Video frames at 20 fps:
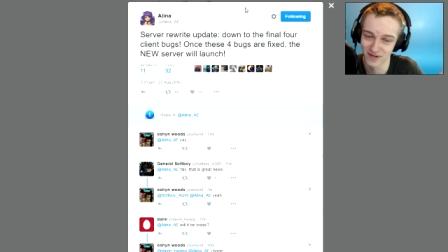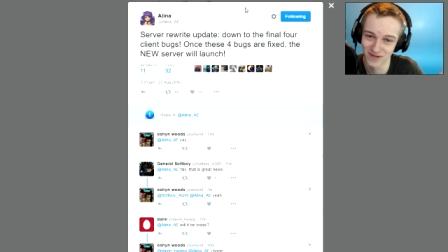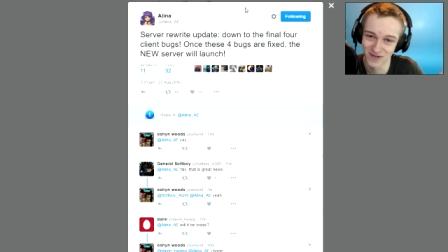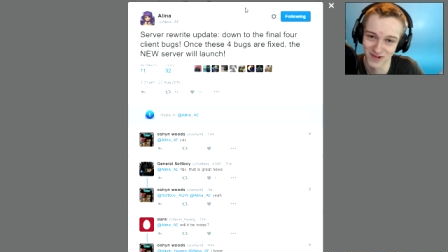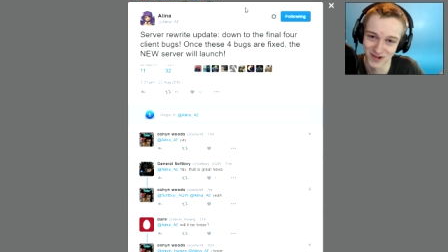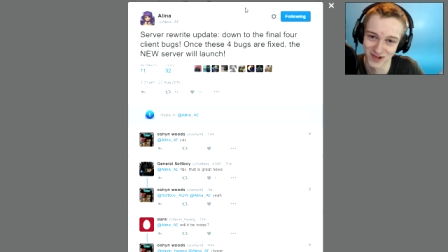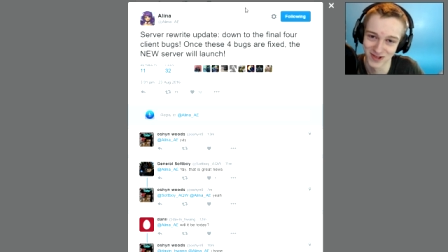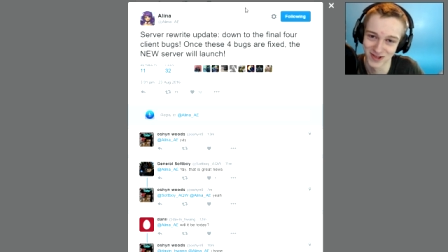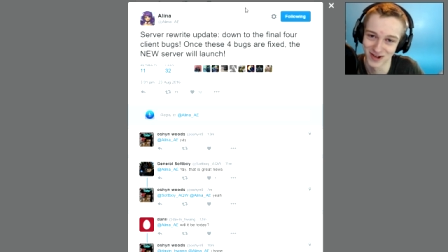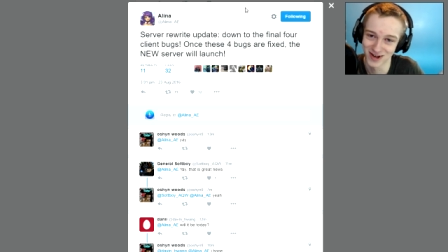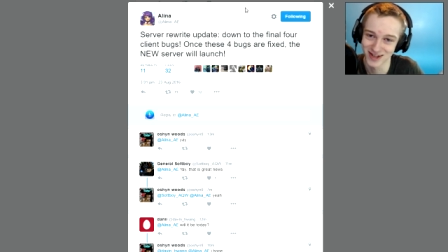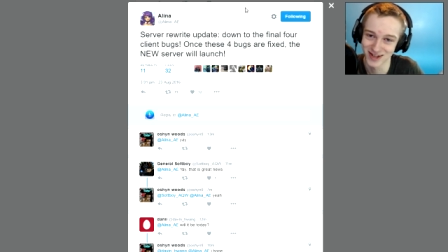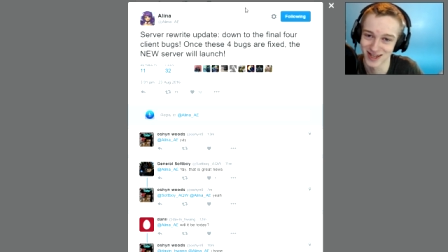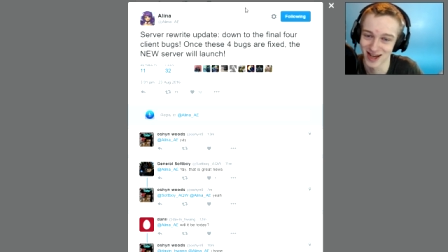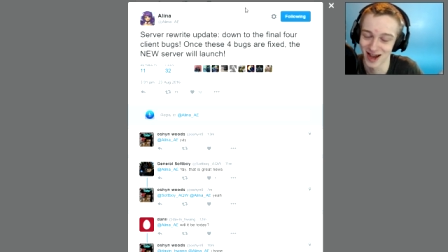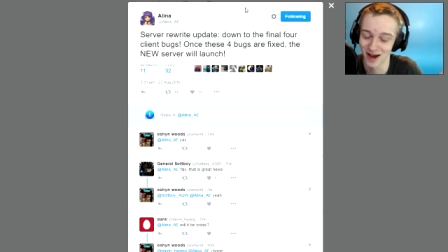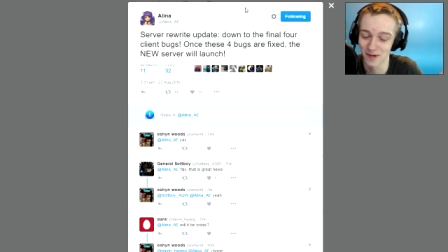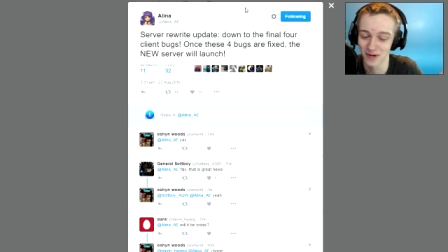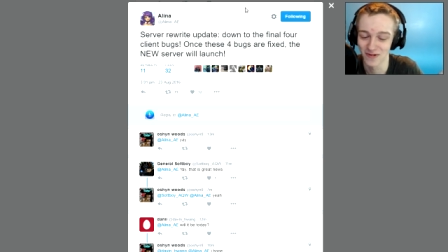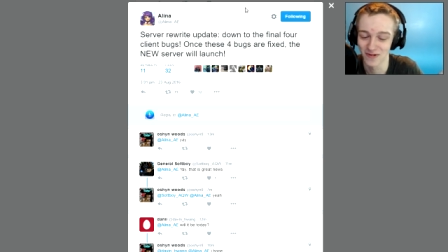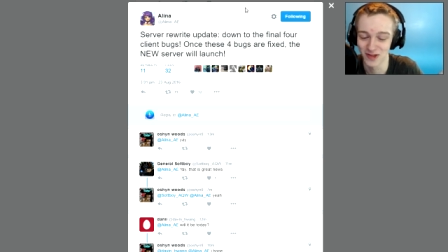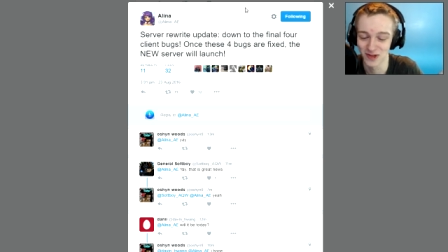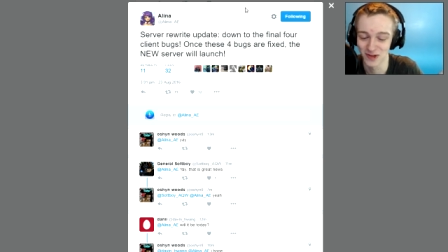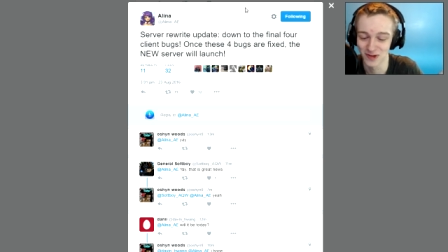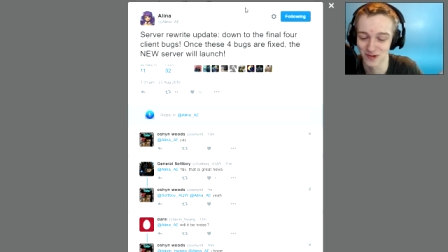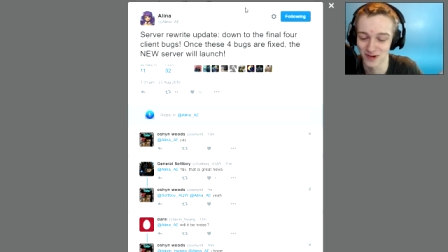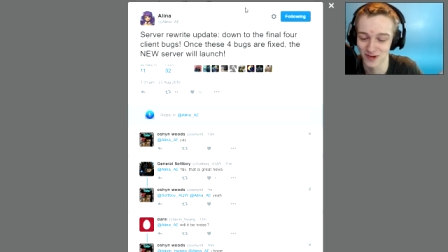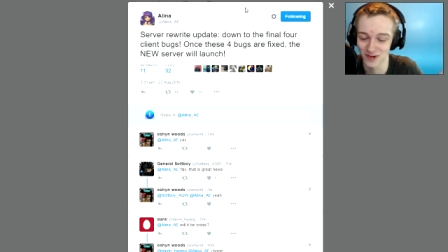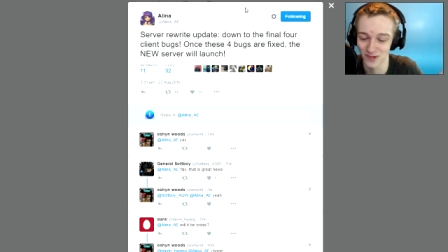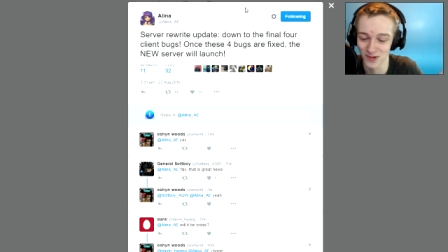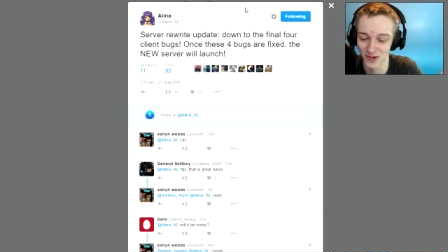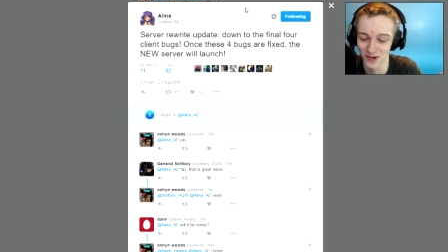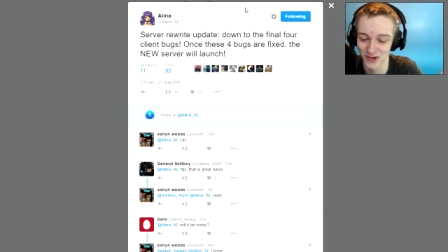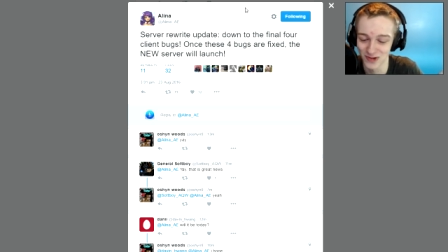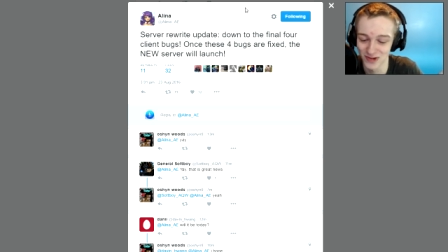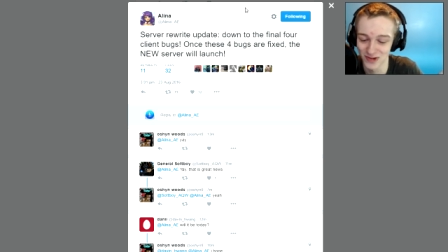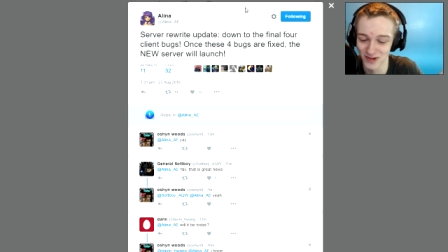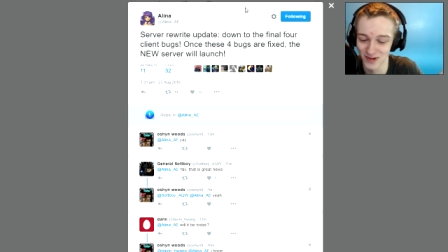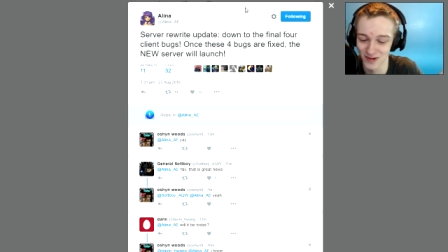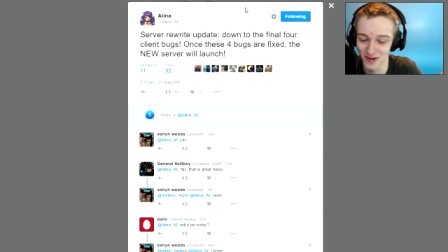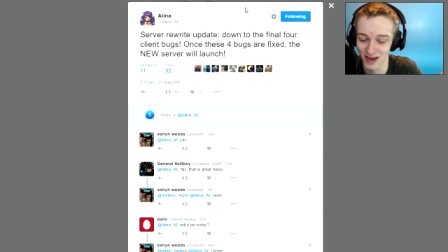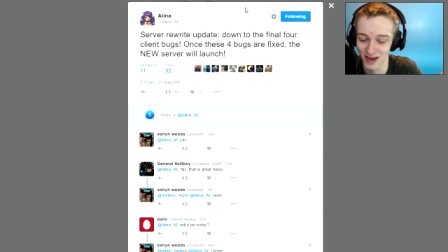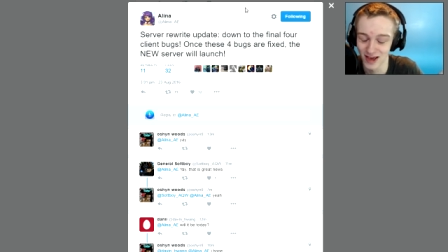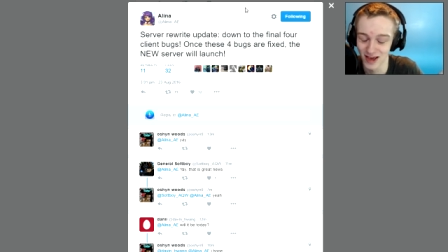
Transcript: for a long time in Adventure Quest Worlds.